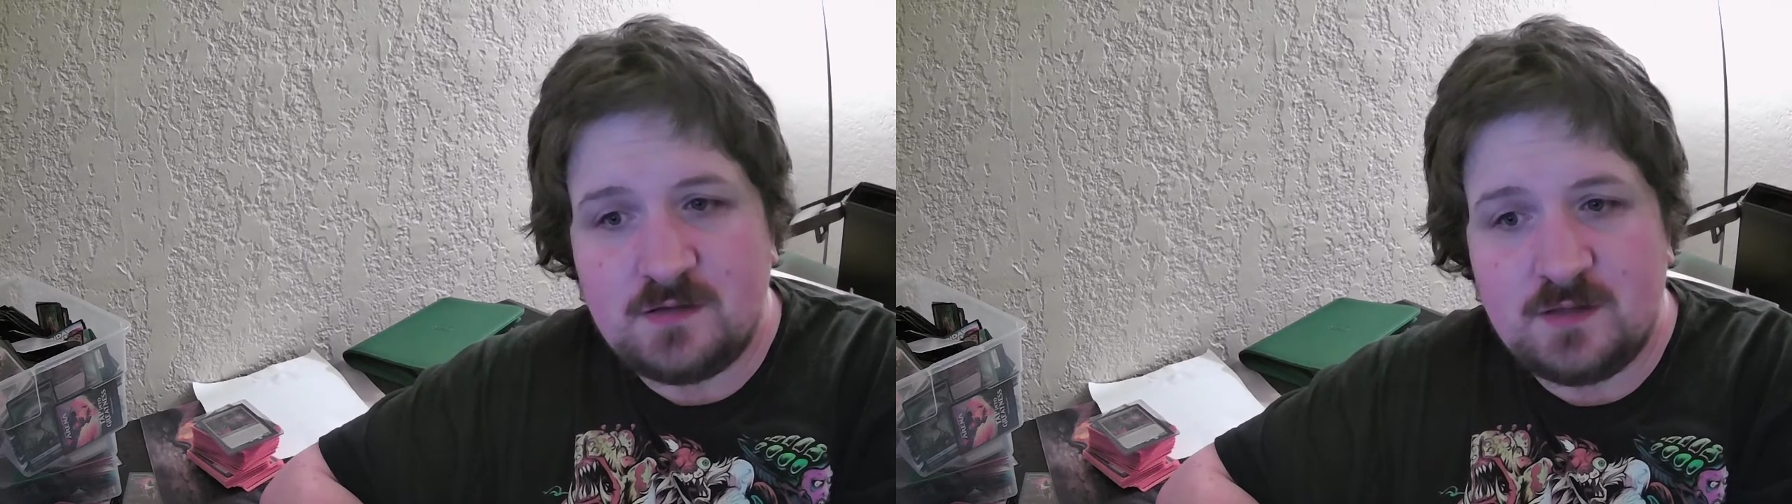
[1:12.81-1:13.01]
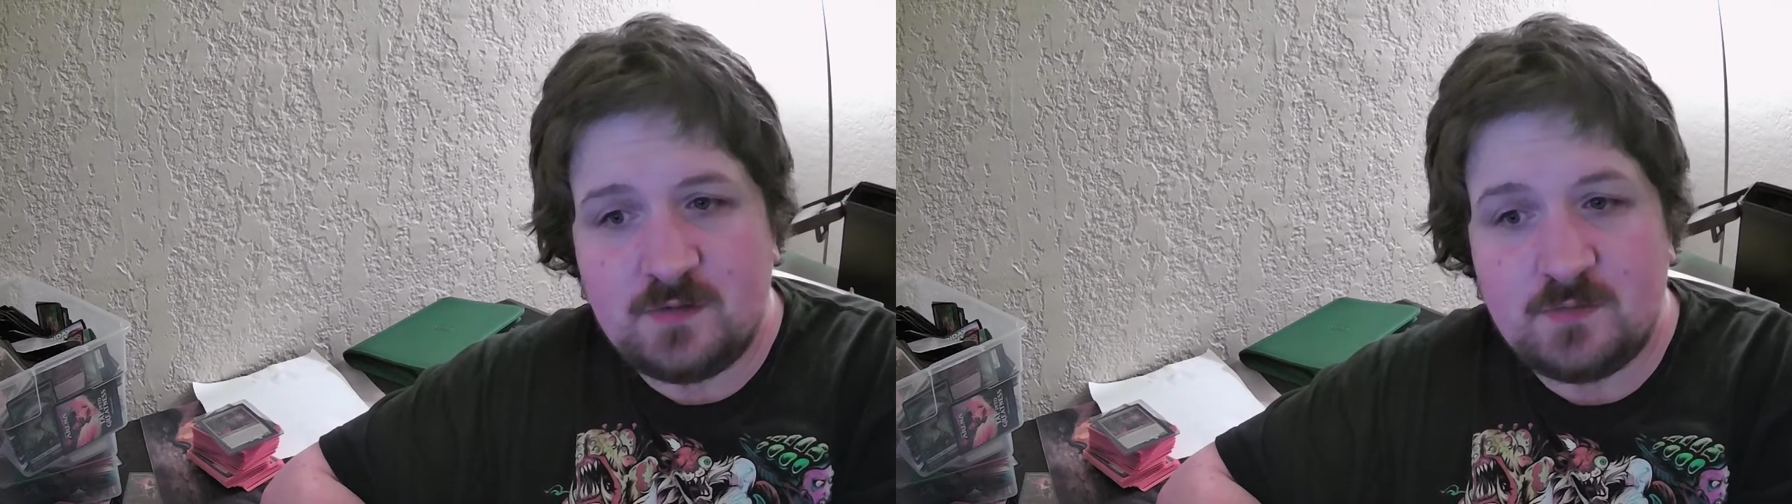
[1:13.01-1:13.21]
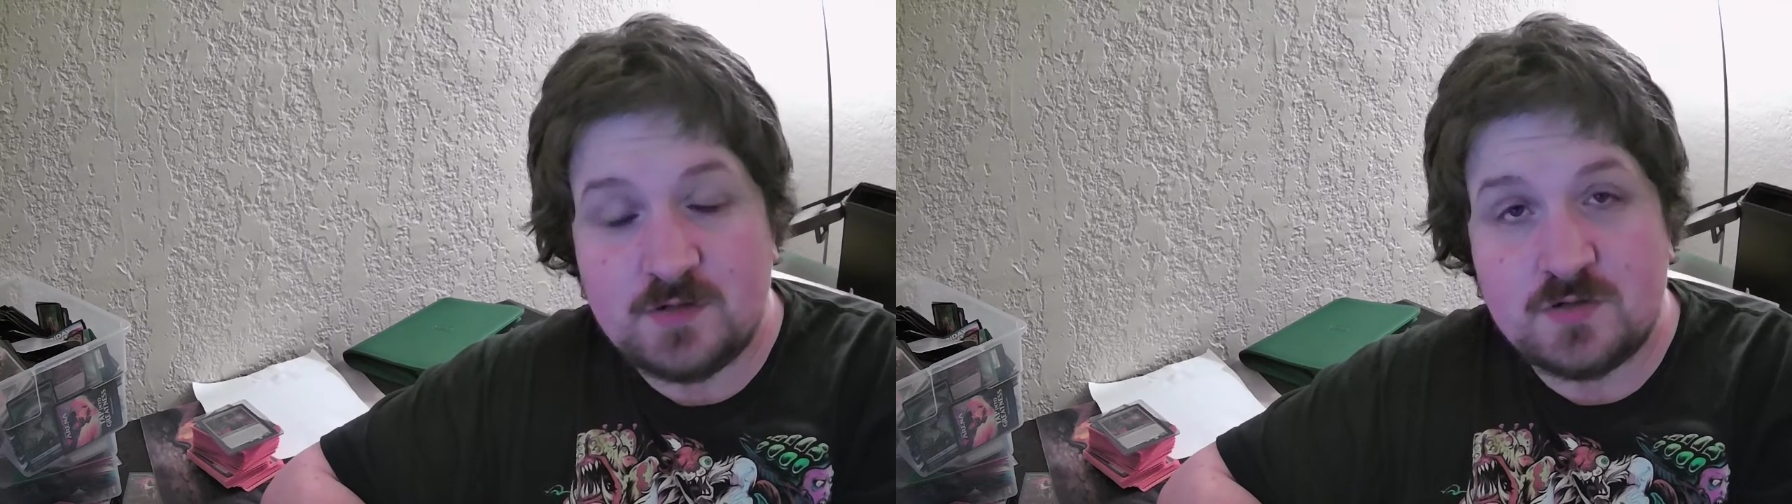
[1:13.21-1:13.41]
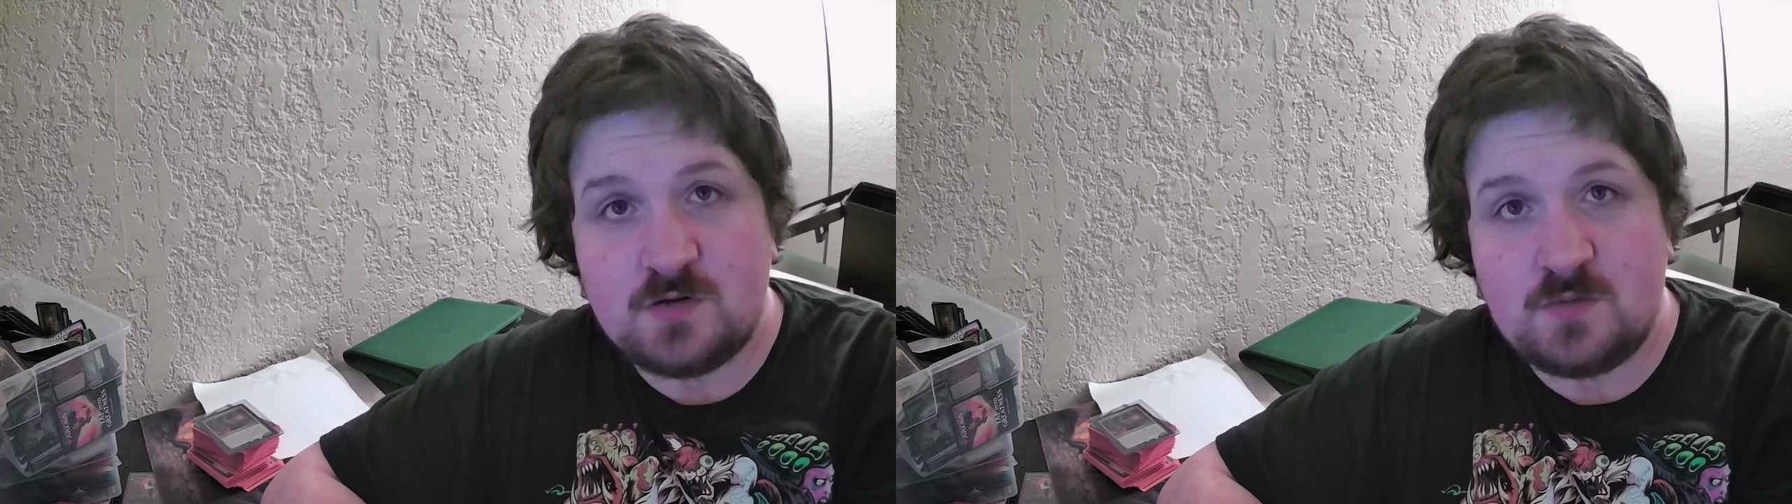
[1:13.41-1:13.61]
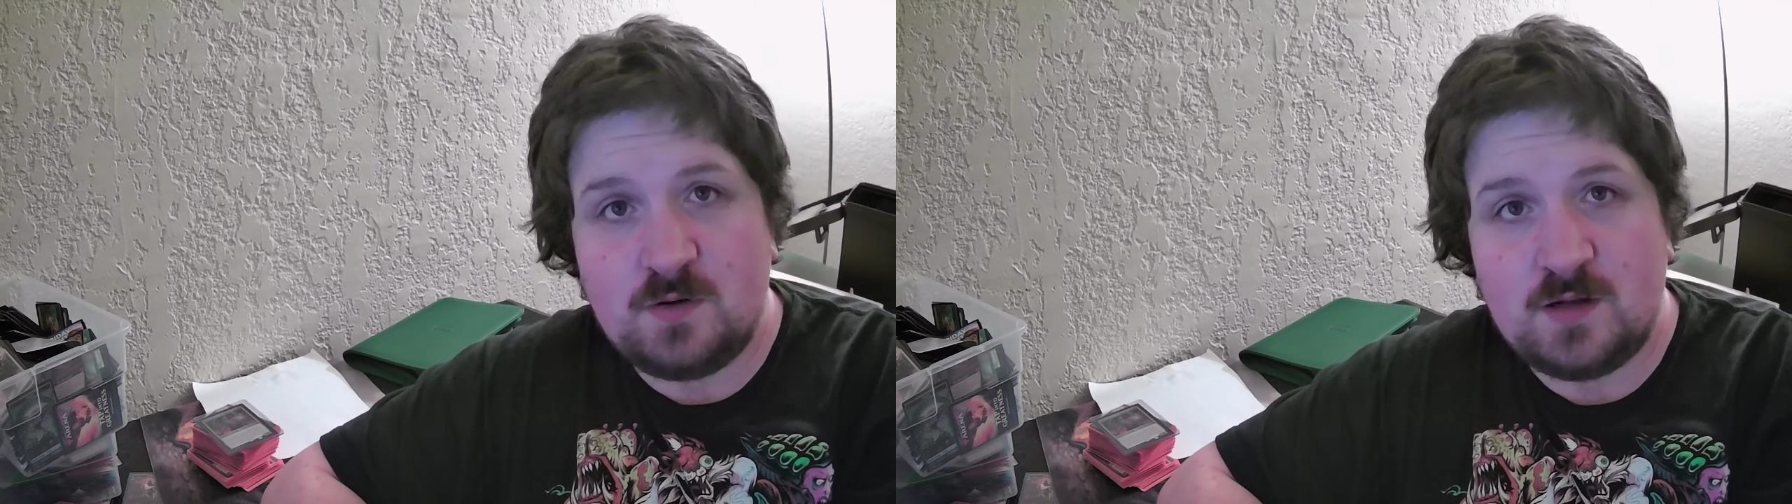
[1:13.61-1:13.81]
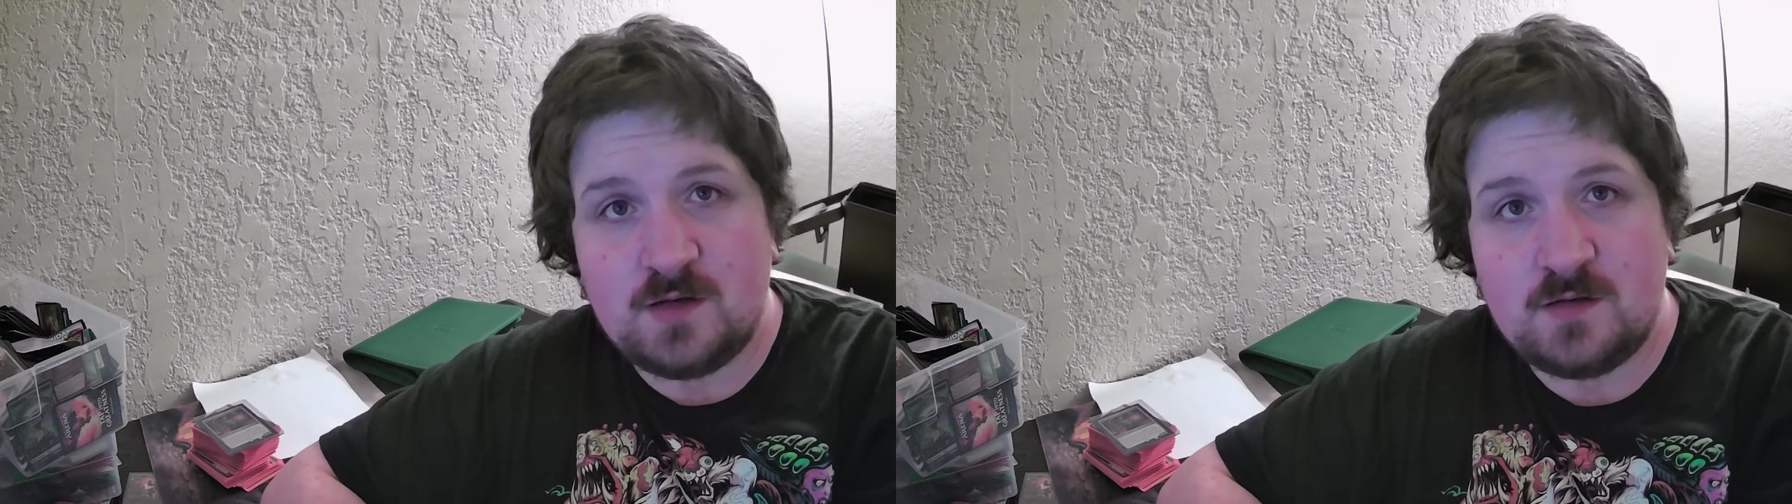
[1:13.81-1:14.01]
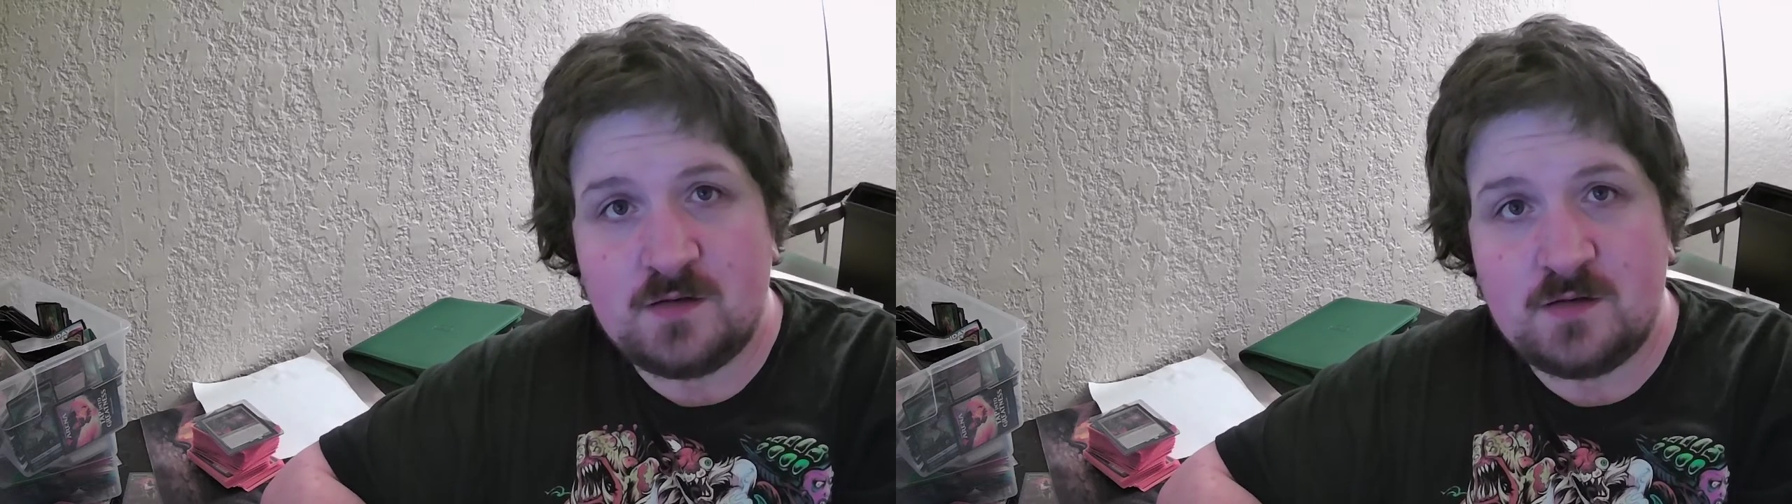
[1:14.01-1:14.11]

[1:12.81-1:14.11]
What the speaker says: the original one,